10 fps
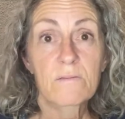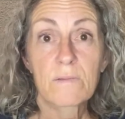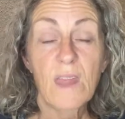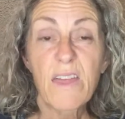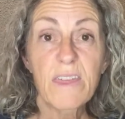
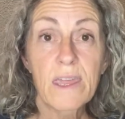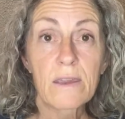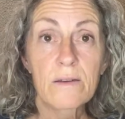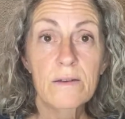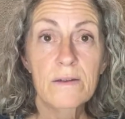
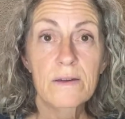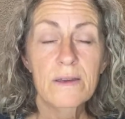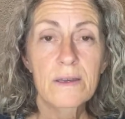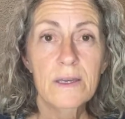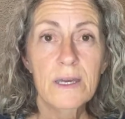Nothing.
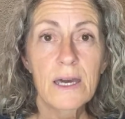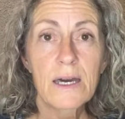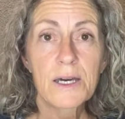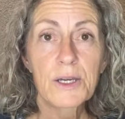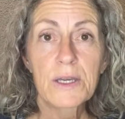
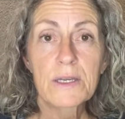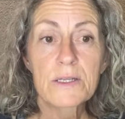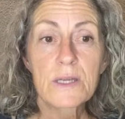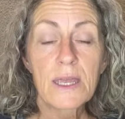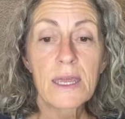
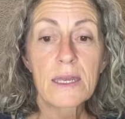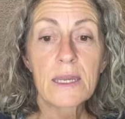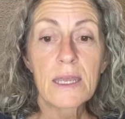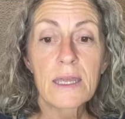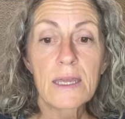
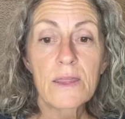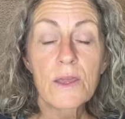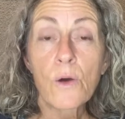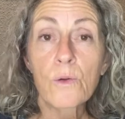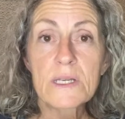And
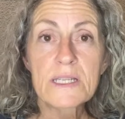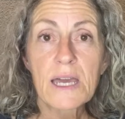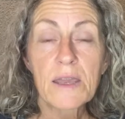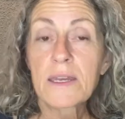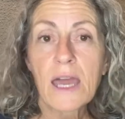the only
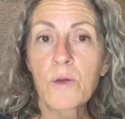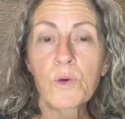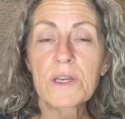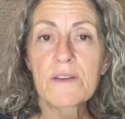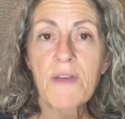time, and I
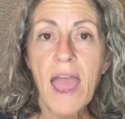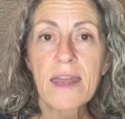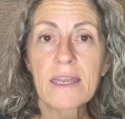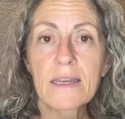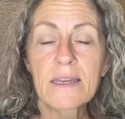wouldn't have
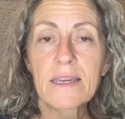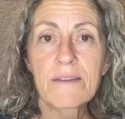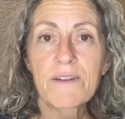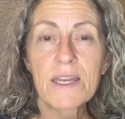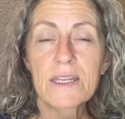had it
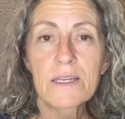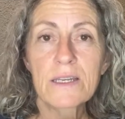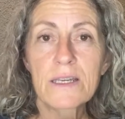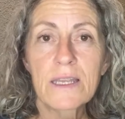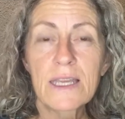if I
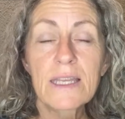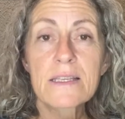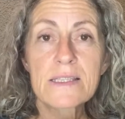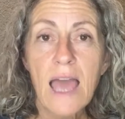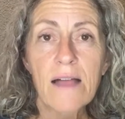didn't eat the
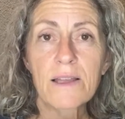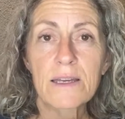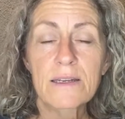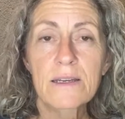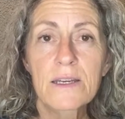
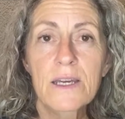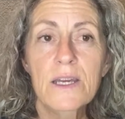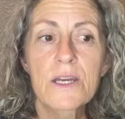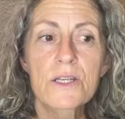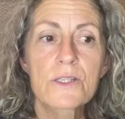salad.
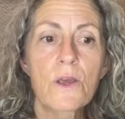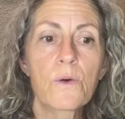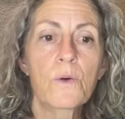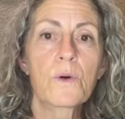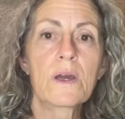
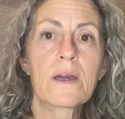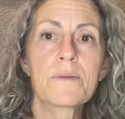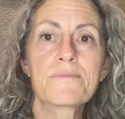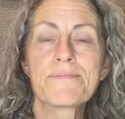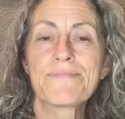So,
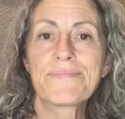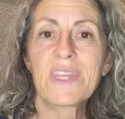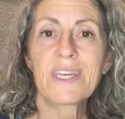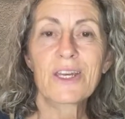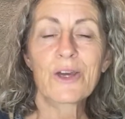
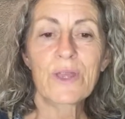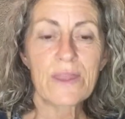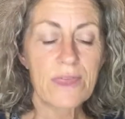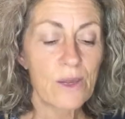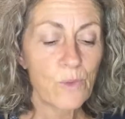you
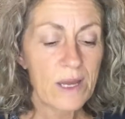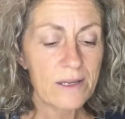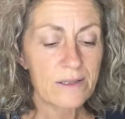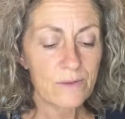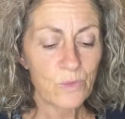think,
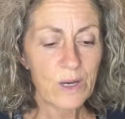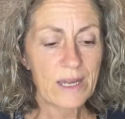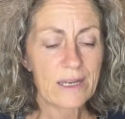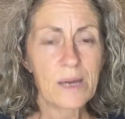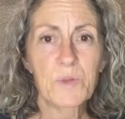well,
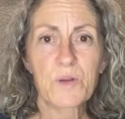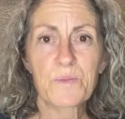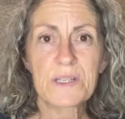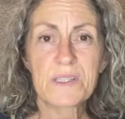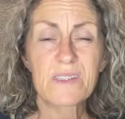what? I'm going to
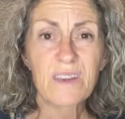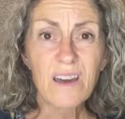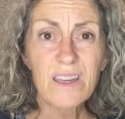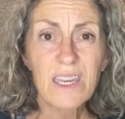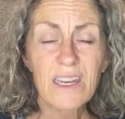be
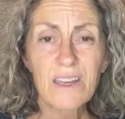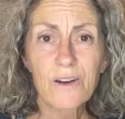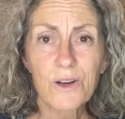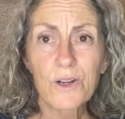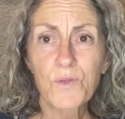stuck eating
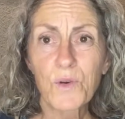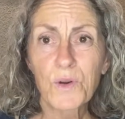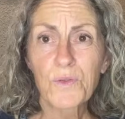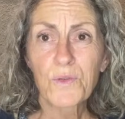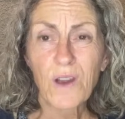
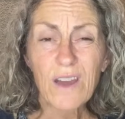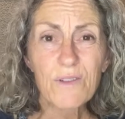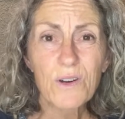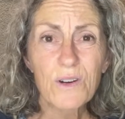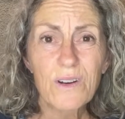carnivore
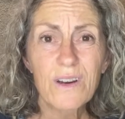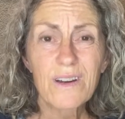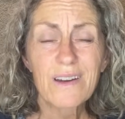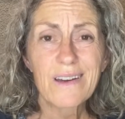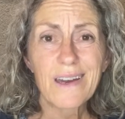forever?
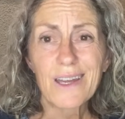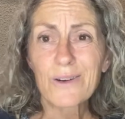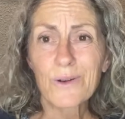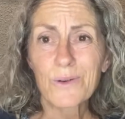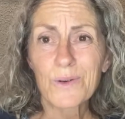I
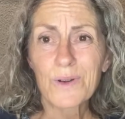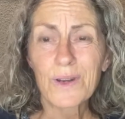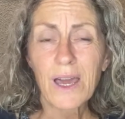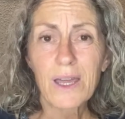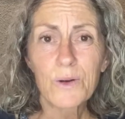don't
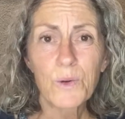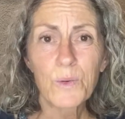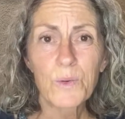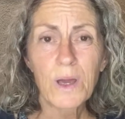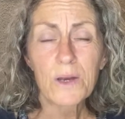
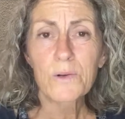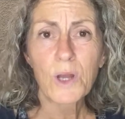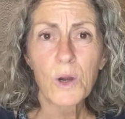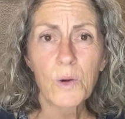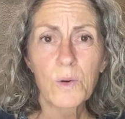
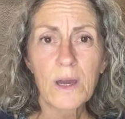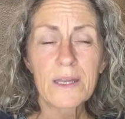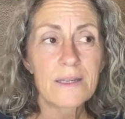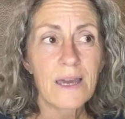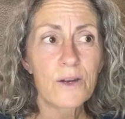know.
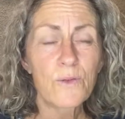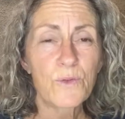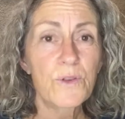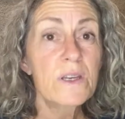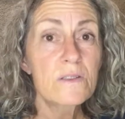I don't
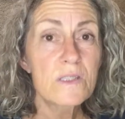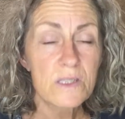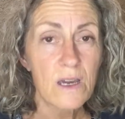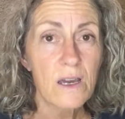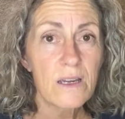feel
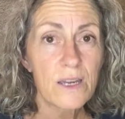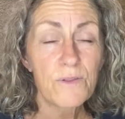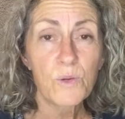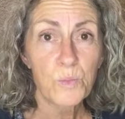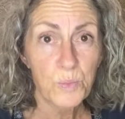stuck. I
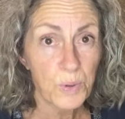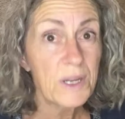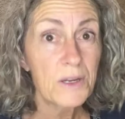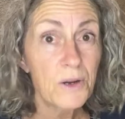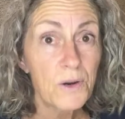feel
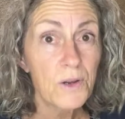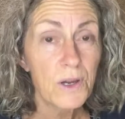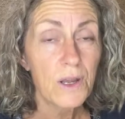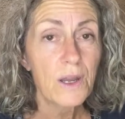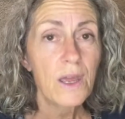pretty darn
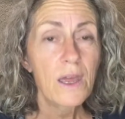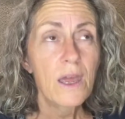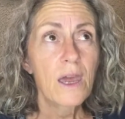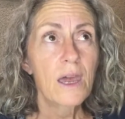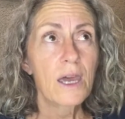good.
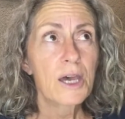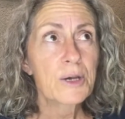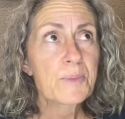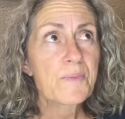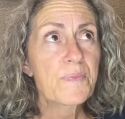
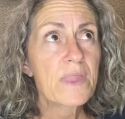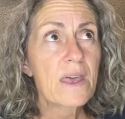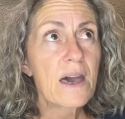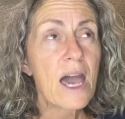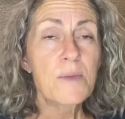I'm
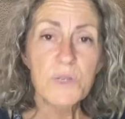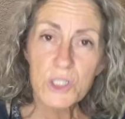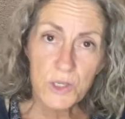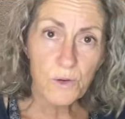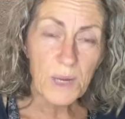
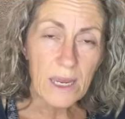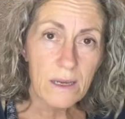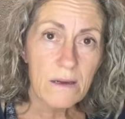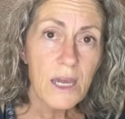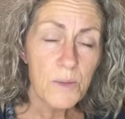
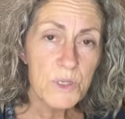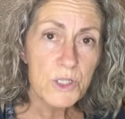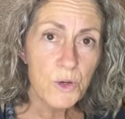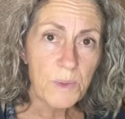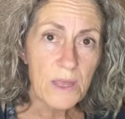assuming
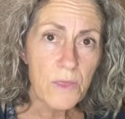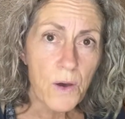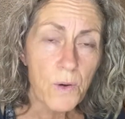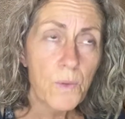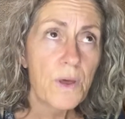
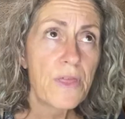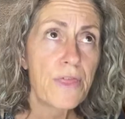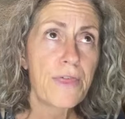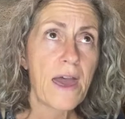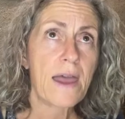though,
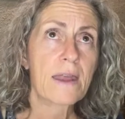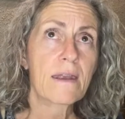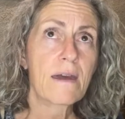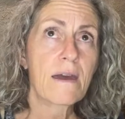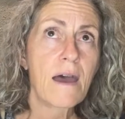that
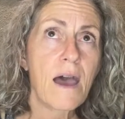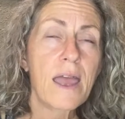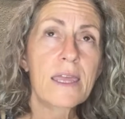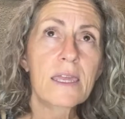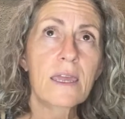
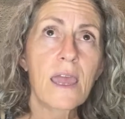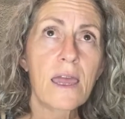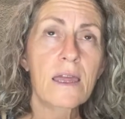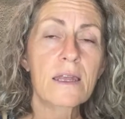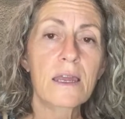I
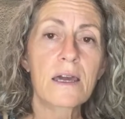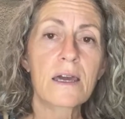can